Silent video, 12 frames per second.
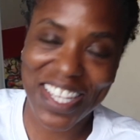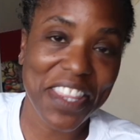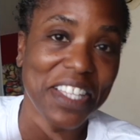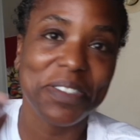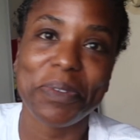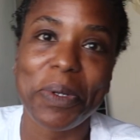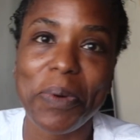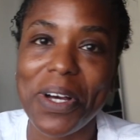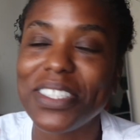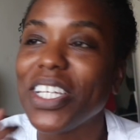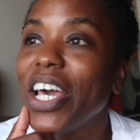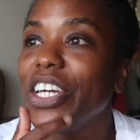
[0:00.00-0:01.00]
That's what I
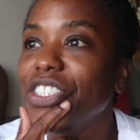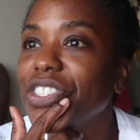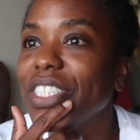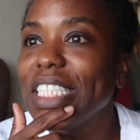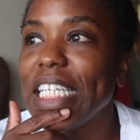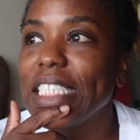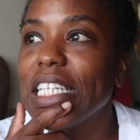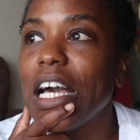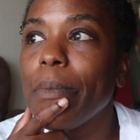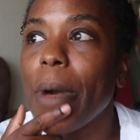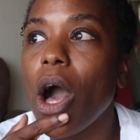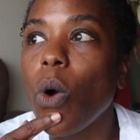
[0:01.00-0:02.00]
watch. During the
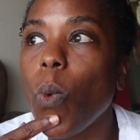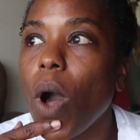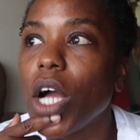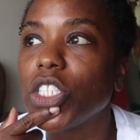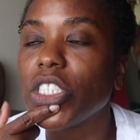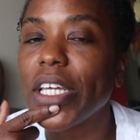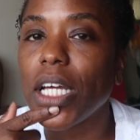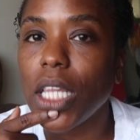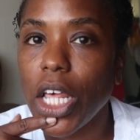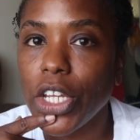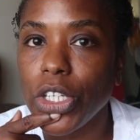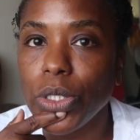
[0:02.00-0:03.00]
daytime, I'll watch like a
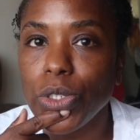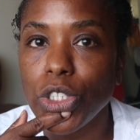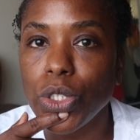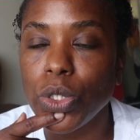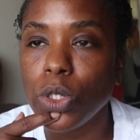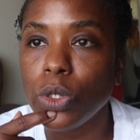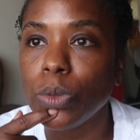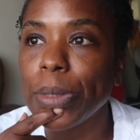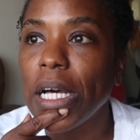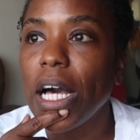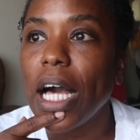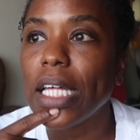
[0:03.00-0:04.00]
lot of YouTube.
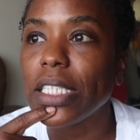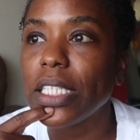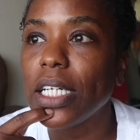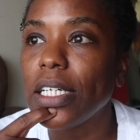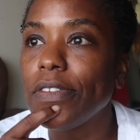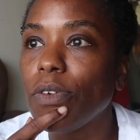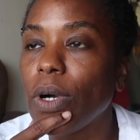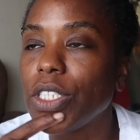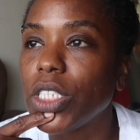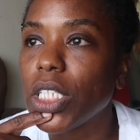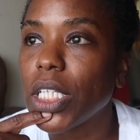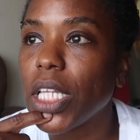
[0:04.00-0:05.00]
I love
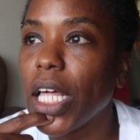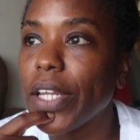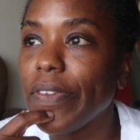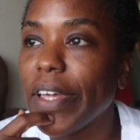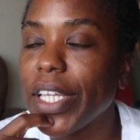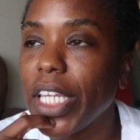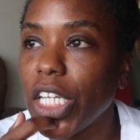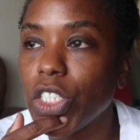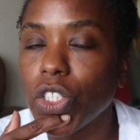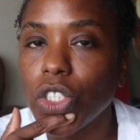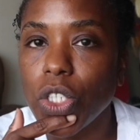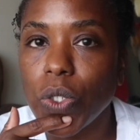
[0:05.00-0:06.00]
watching a lot of like
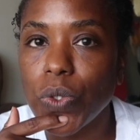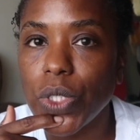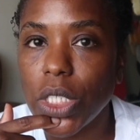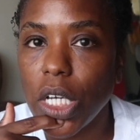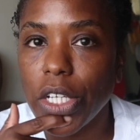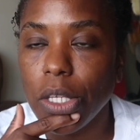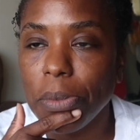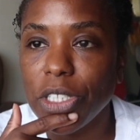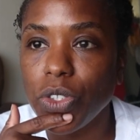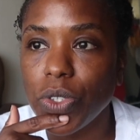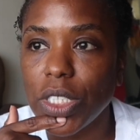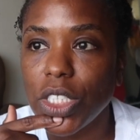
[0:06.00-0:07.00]
nature shows and
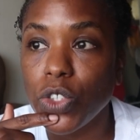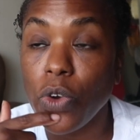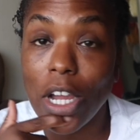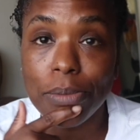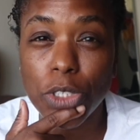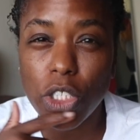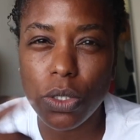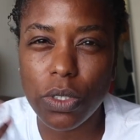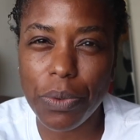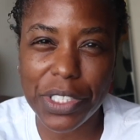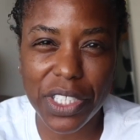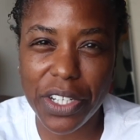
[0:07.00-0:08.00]
documentaries, crime shows. I
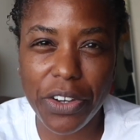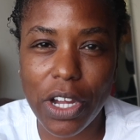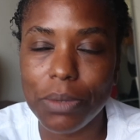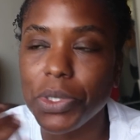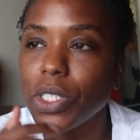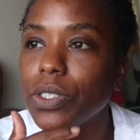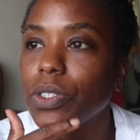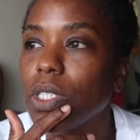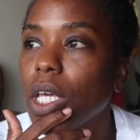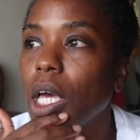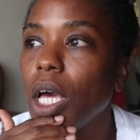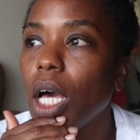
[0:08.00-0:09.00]
watch a lot of crime shows.
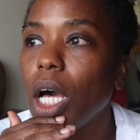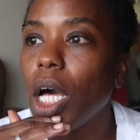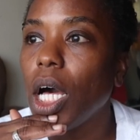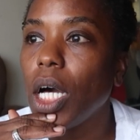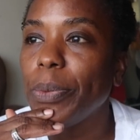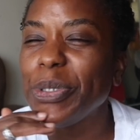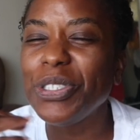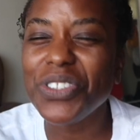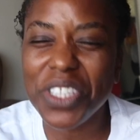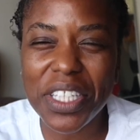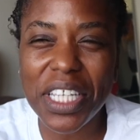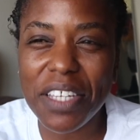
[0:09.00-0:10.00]
But
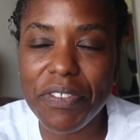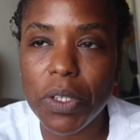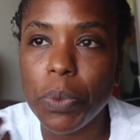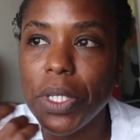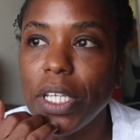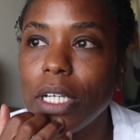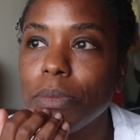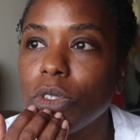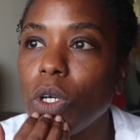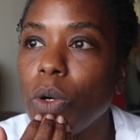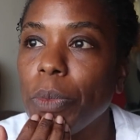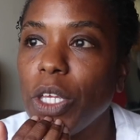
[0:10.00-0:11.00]
usually in the evening when he comes
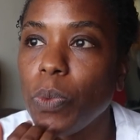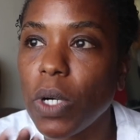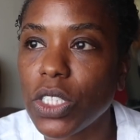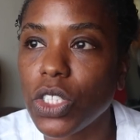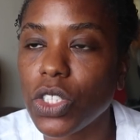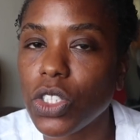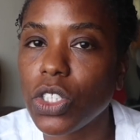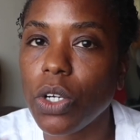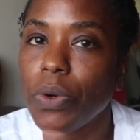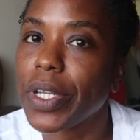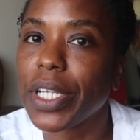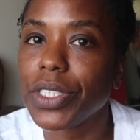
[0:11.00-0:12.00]
home, he watches a
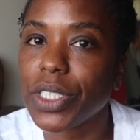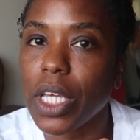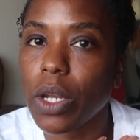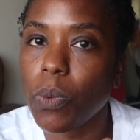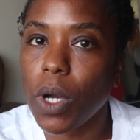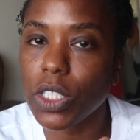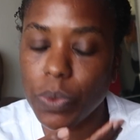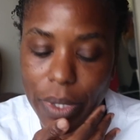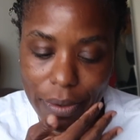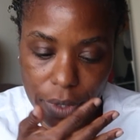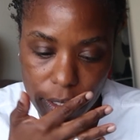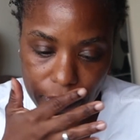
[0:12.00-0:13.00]
show and I just kind of watch
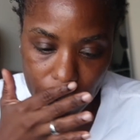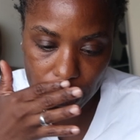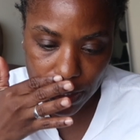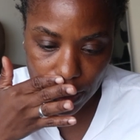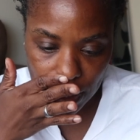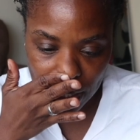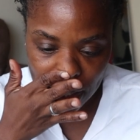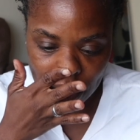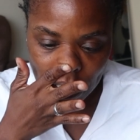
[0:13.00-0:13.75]
whatever he's watching.